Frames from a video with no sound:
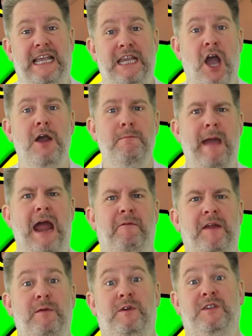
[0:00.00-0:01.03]
young
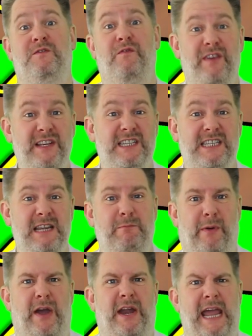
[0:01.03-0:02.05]
Mary was visited
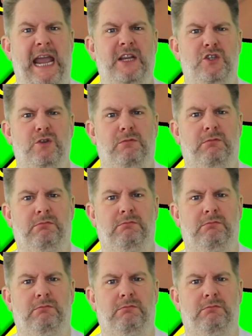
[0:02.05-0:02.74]
by an angel.